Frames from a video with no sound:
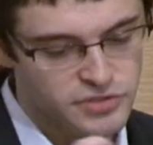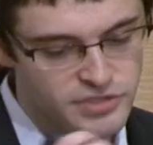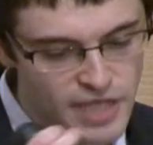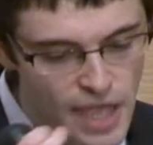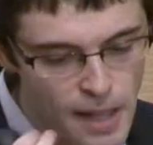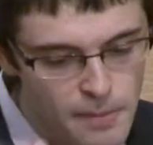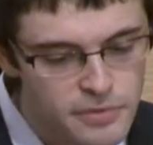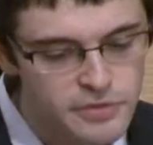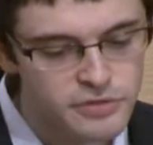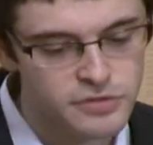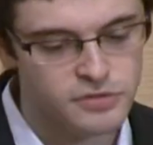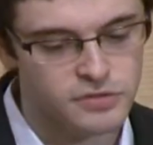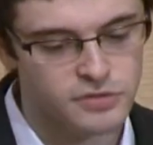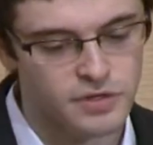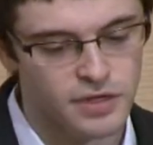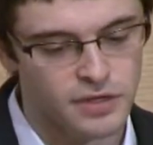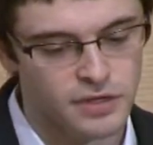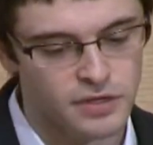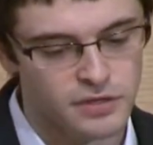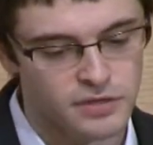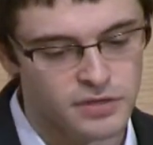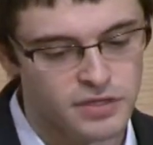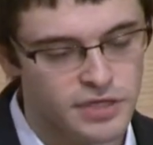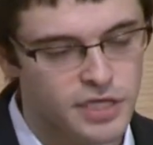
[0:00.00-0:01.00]

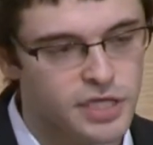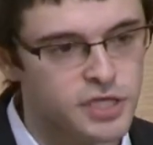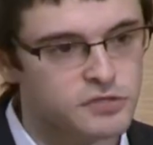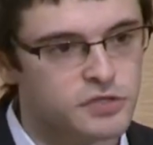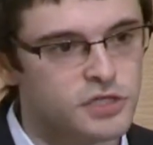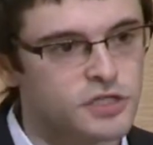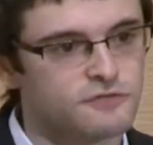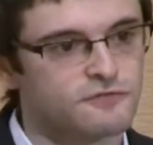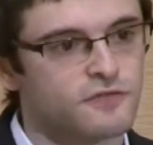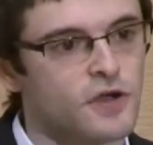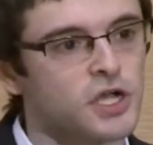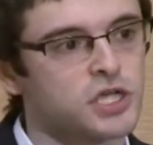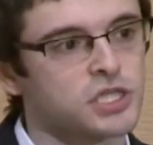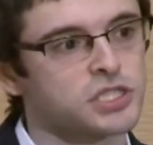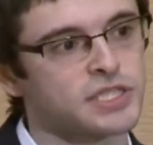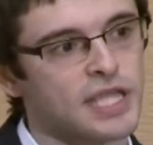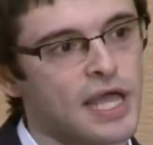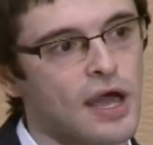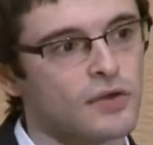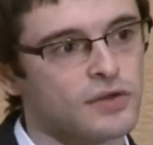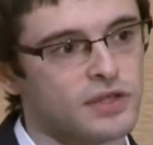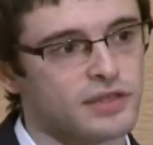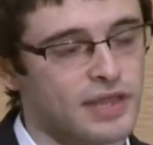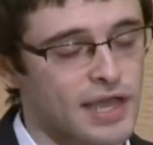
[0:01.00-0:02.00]
demonstrate the increased
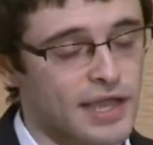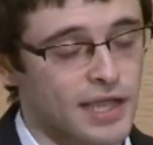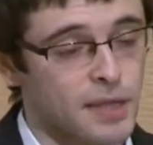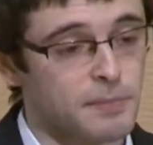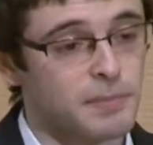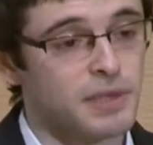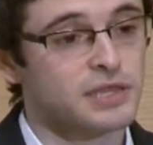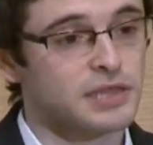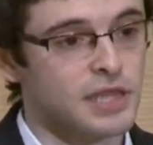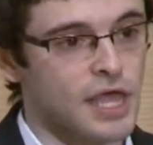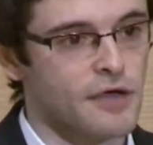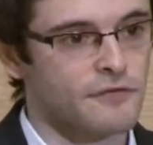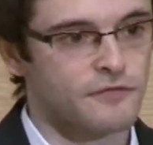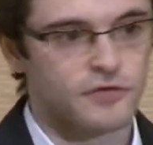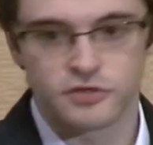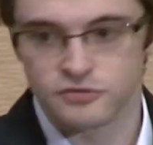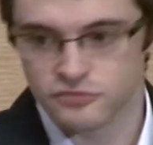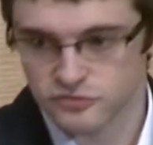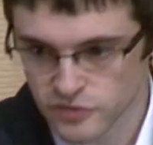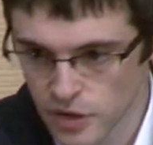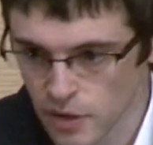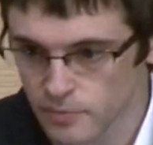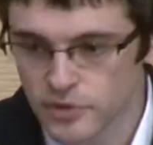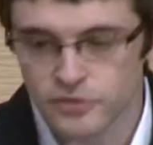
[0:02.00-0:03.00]
functionality that can be leveraged
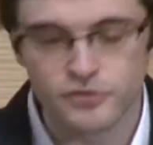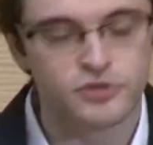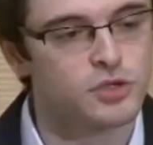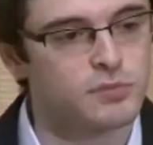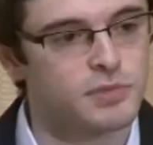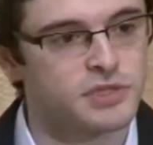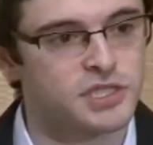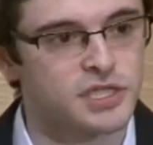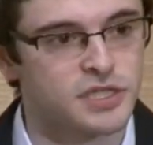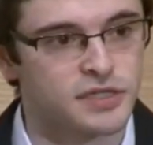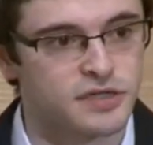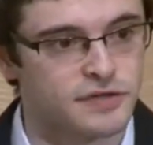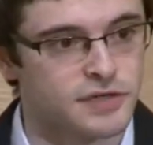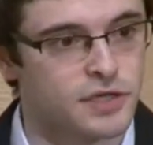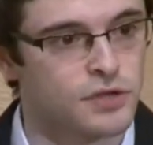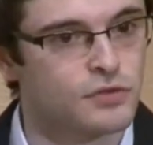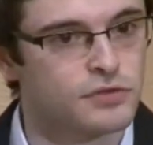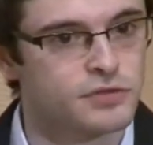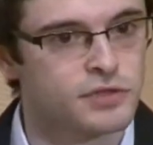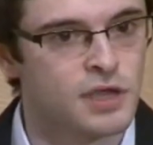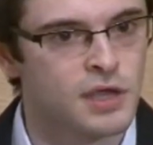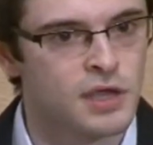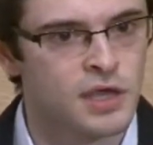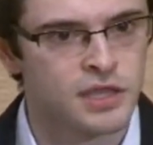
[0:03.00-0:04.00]
from these new
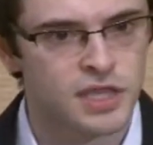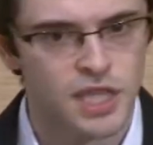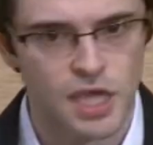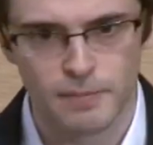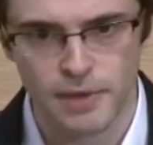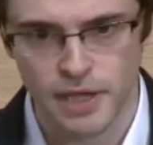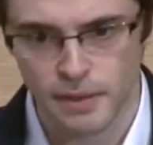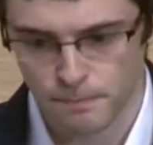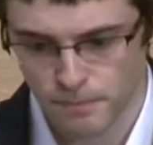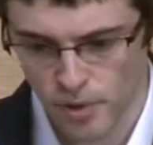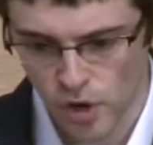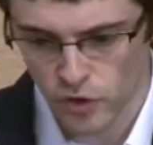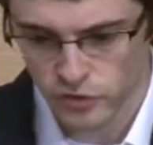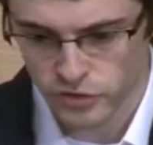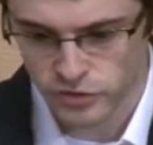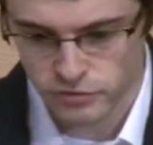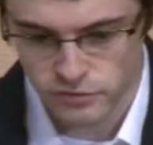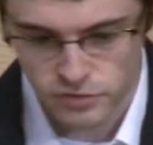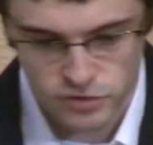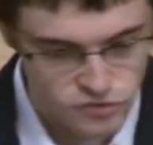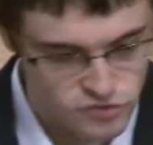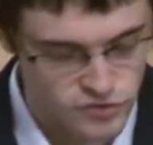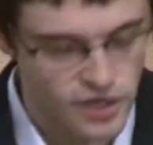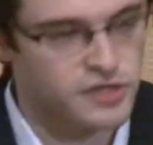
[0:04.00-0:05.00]
materials that make
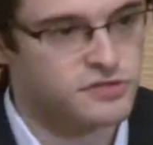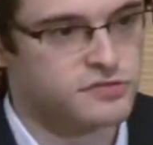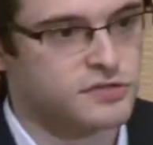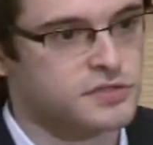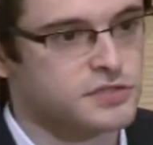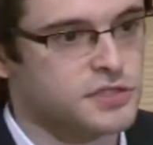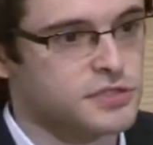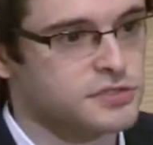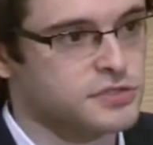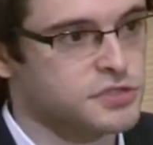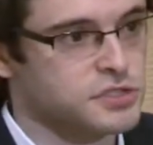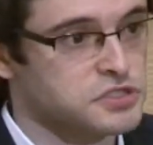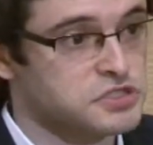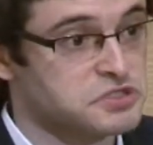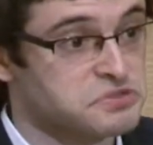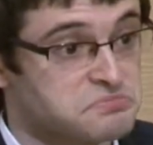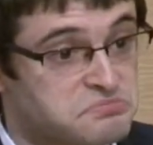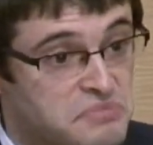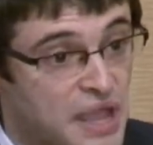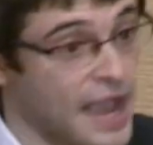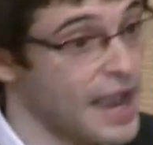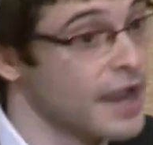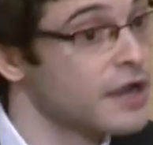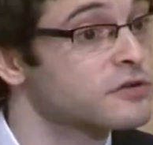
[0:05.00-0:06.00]
both great transistors
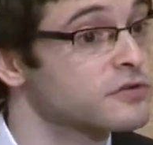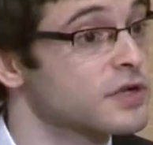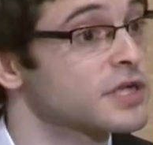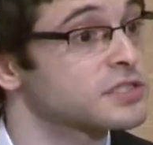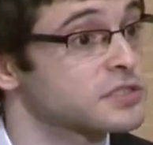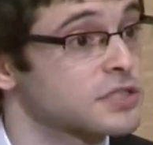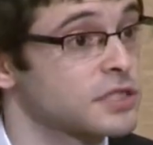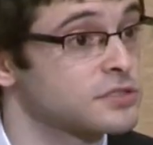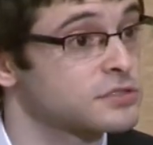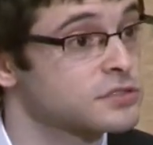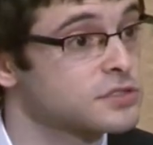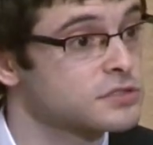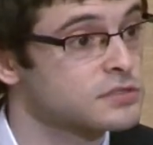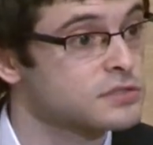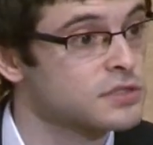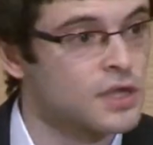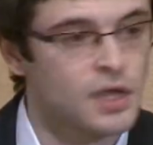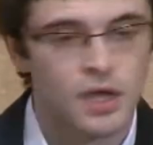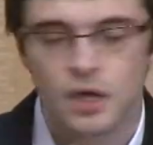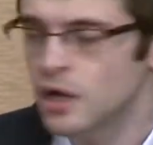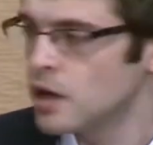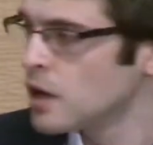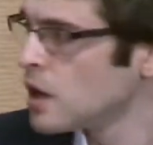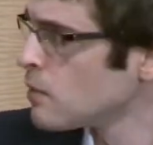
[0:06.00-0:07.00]
and great sensors,
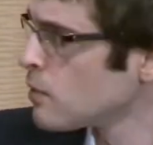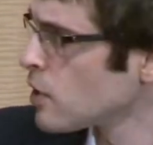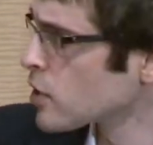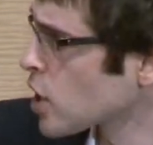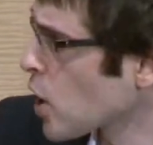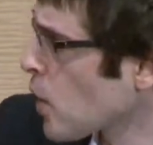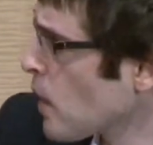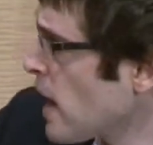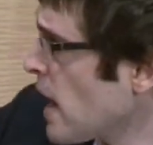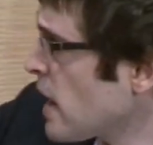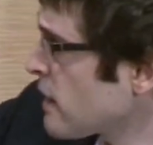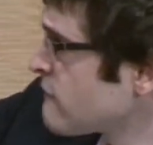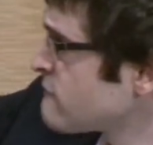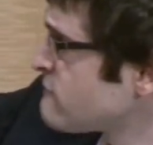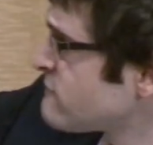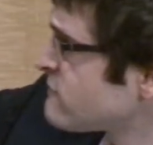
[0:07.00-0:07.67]
we'll go ahead and